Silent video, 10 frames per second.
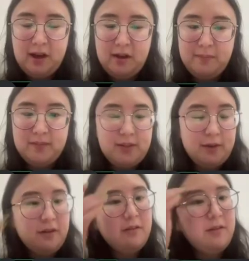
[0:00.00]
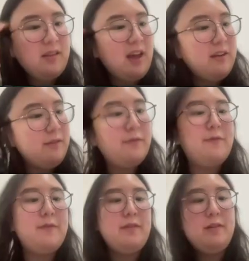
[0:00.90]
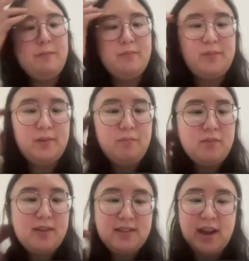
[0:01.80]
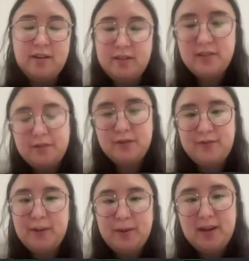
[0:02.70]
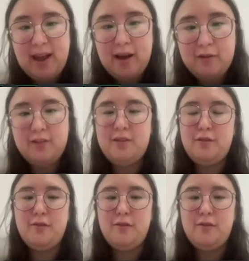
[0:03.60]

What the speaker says: So a lot of designers use Figma now